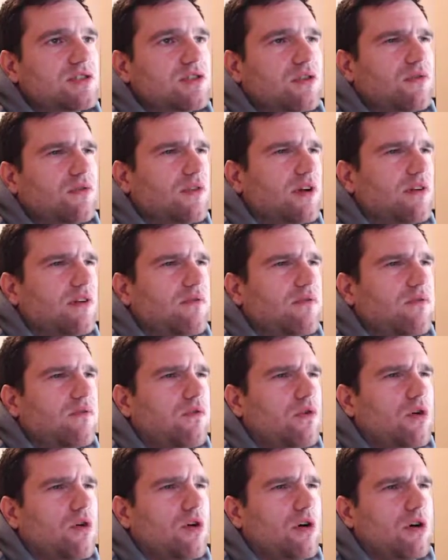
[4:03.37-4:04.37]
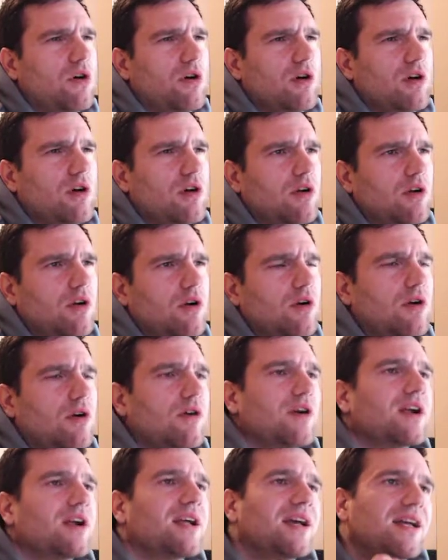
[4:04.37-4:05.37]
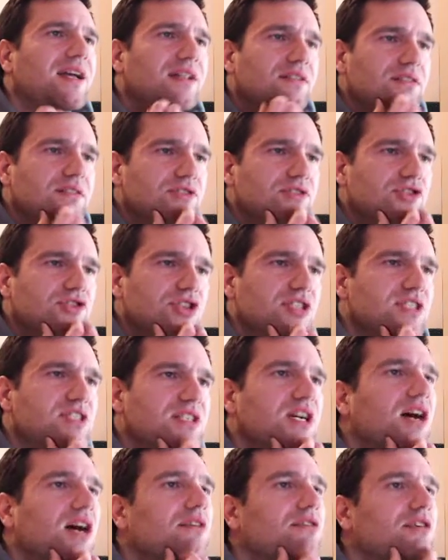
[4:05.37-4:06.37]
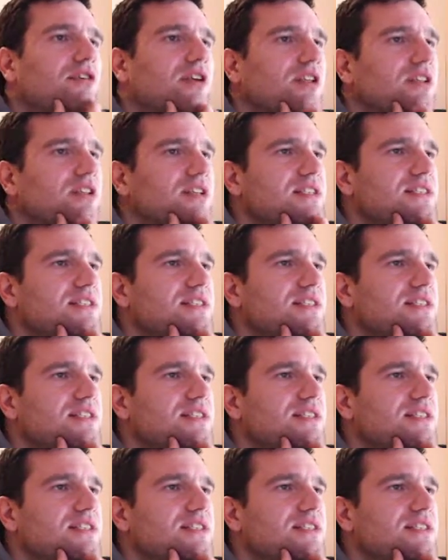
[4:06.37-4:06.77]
f4, or again just covering this